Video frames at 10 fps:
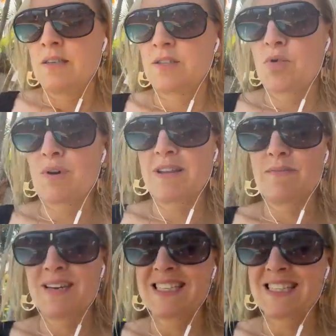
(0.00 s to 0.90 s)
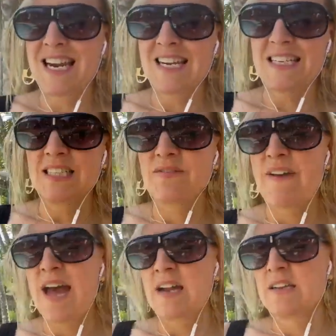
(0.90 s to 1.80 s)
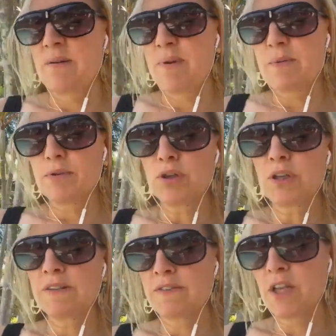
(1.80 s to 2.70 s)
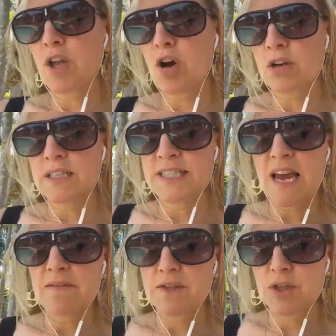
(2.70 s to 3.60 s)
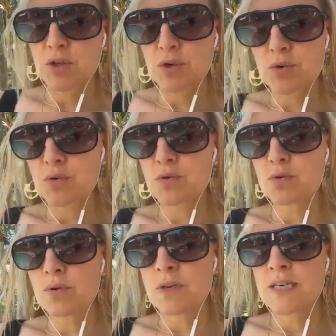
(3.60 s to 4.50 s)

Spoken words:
So one of the big studies found that people who live the longest have two